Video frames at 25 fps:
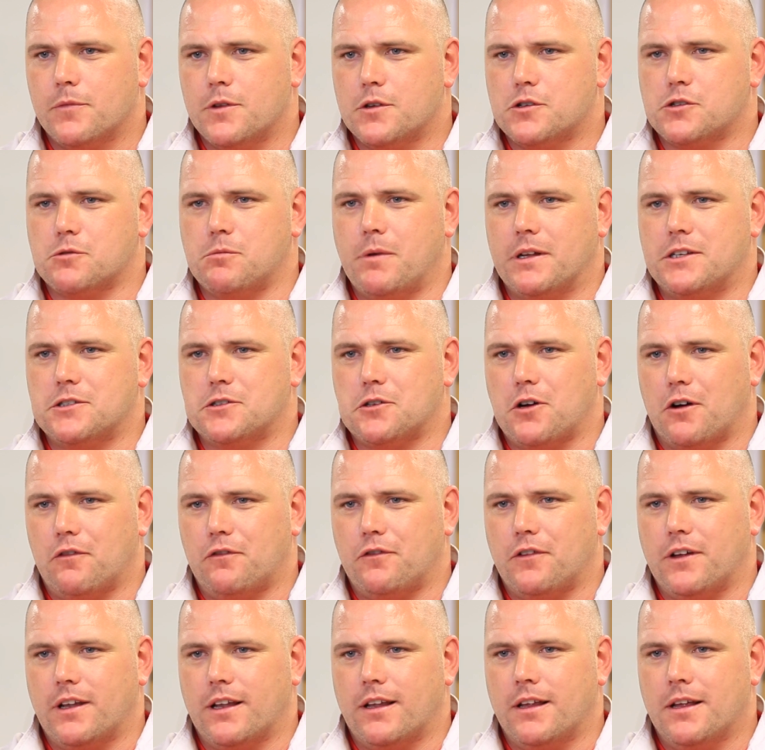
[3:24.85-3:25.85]
switched
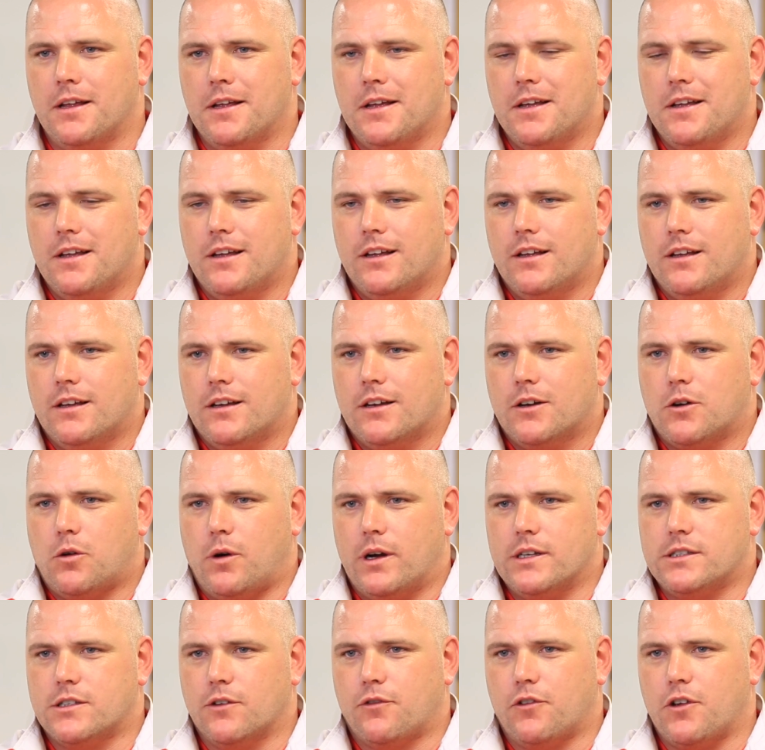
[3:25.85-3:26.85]
off for
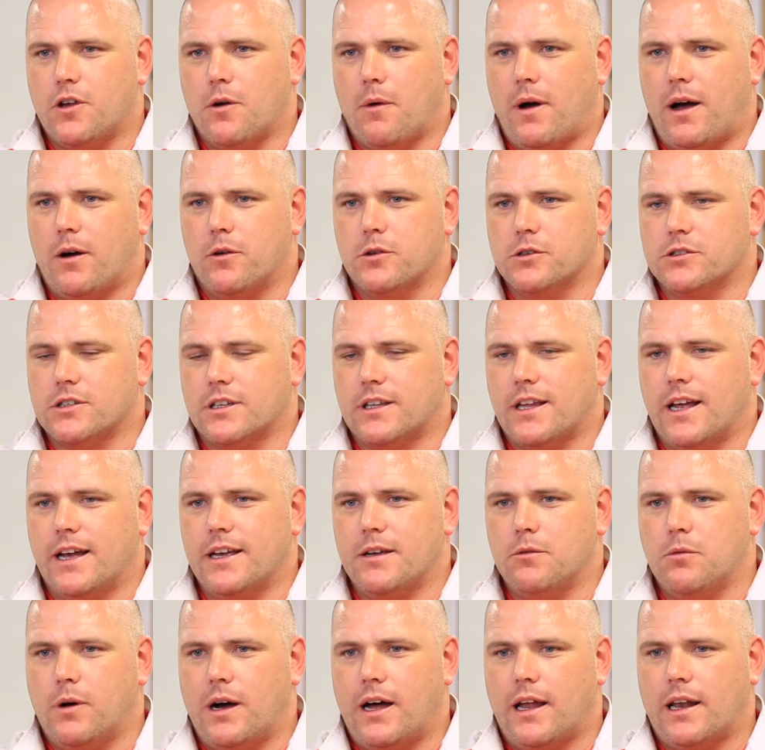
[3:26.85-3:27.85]
quite a few hours a
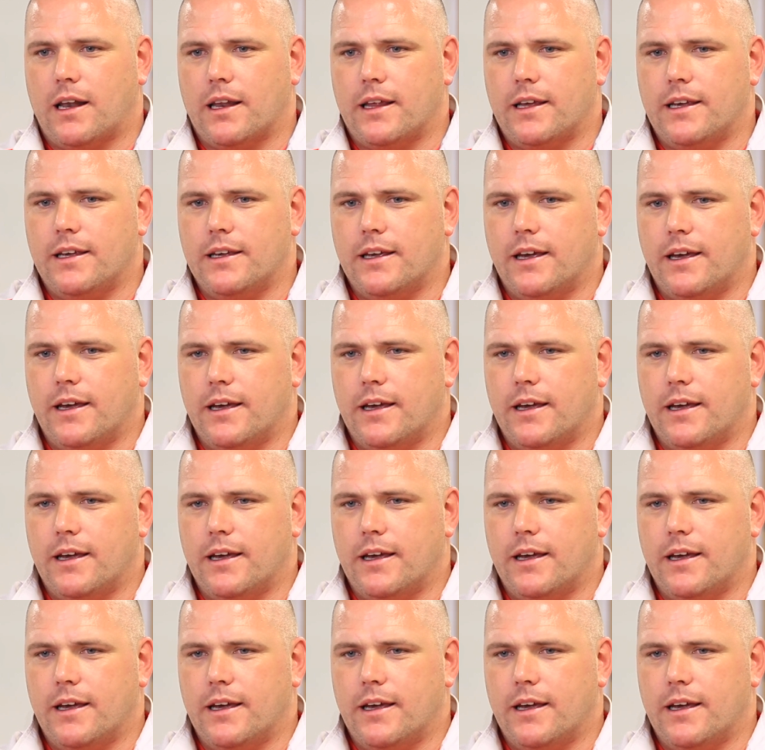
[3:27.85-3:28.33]
day while I